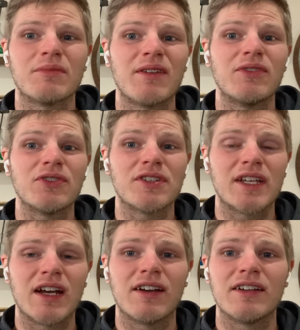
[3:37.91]
It might feel
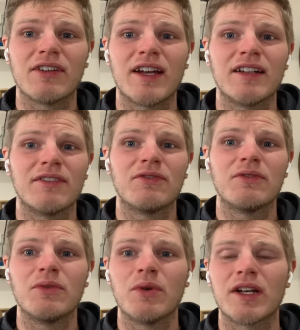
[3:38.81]
scary, right? If
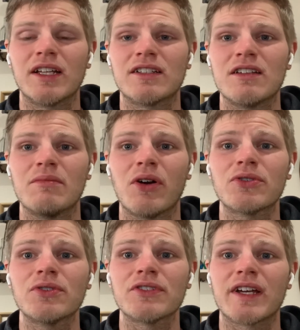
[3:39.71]
we want to get to the
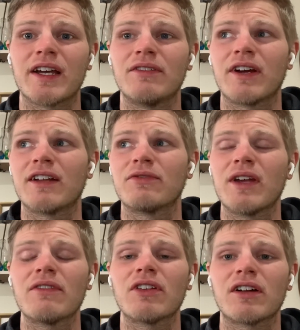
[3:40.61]
emotional side, right? If we
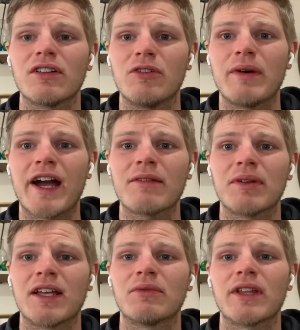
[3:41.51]
have a lot of low back
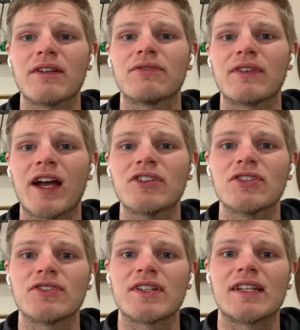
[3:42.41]
pain, well, that fascia
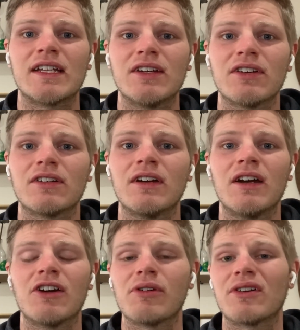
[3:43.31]
is adhered
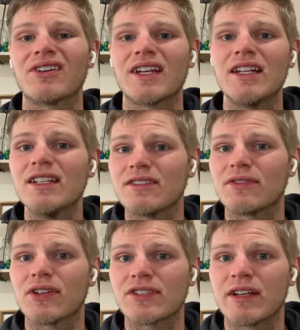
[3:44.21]
around our kidneys,
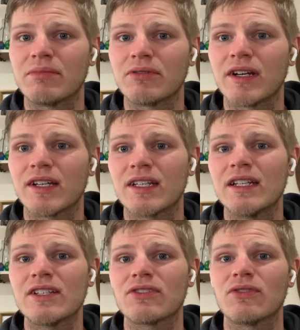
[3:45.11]
for example, right?
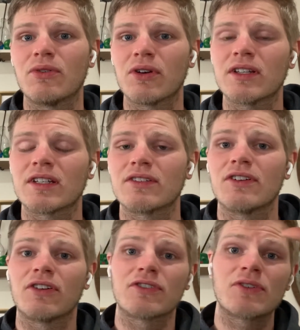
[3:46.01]
Kidneys are the organ that
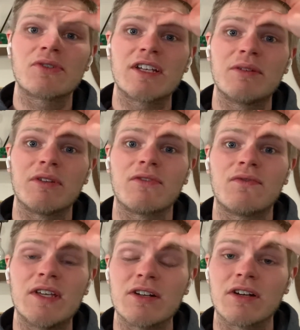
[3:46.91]
are associated with
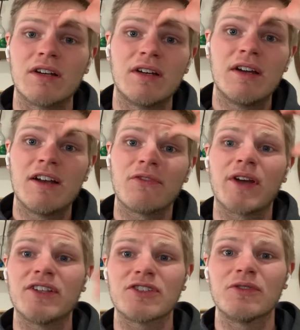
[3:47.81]
fear,
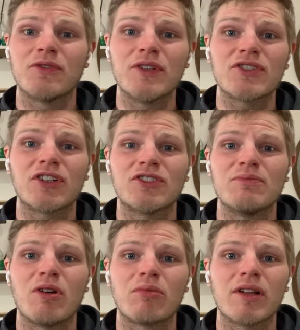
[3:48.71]
right? So if we start to
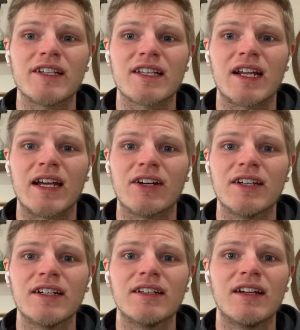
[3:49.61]
mobilize that
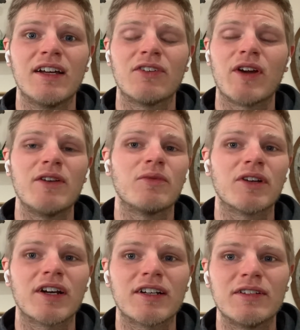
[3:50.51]
area, right, we're
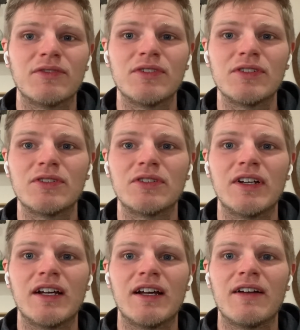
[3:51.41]
not going to feel,
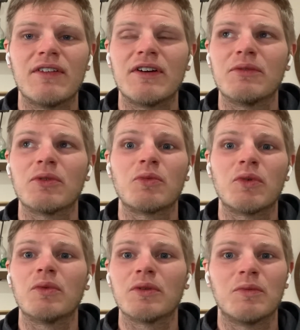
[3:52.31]
we're
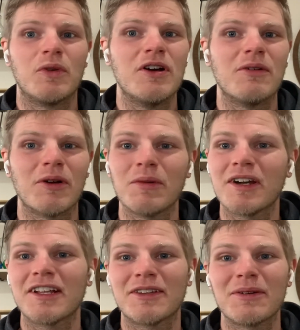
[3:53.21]

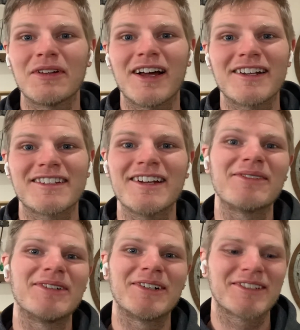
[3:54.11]
working through a lot of
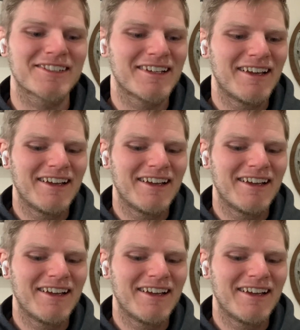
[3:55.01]
stuff, folks.